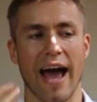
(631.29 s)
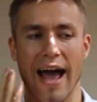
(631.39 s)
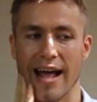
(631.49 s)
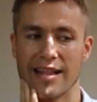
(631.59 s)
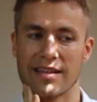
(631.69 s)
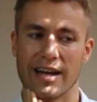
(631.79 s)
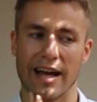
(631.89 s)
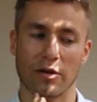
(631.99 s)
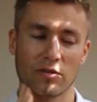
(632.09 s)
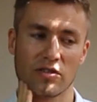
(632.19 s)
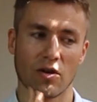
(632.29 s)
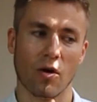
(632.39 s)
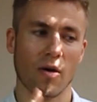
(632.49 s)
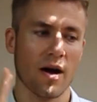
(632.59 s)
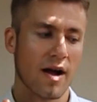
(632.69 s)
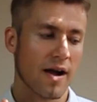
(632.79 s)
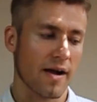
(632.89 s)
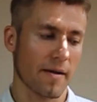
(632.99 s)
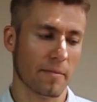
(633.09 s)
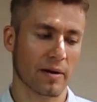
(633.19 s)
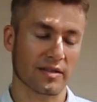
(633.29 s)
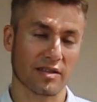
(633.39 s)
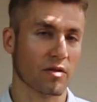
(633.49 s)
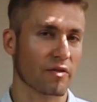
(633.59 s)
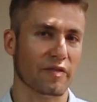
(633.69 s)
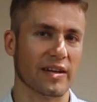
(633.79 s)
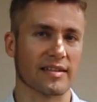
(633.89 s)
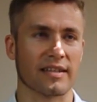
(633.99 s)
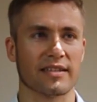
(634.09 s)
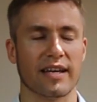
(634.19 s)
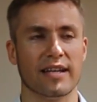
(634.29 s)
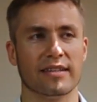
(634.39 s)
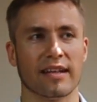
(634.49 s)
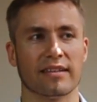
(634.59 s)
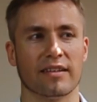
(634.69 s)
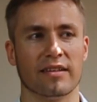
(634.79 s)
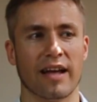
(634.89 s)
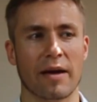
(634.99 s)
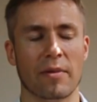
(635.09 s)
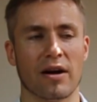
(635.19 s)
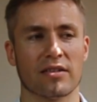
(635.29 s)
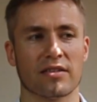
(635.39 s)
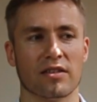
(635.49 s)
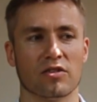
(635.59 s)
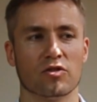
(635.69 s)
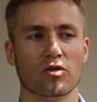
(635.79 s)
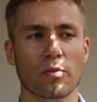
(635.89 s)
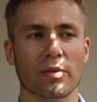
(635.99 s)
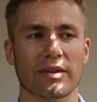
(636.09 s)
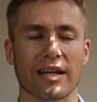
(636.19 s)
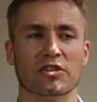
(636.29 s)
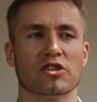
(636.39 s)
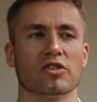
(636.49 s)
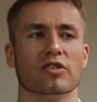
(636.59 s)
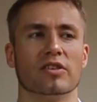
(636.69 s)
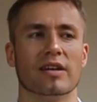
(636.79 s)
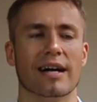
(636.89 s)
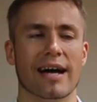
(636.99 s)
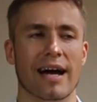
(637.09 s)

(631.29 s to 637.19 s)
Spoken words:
And also, Barcelona fans are saying that Neymar's true potential,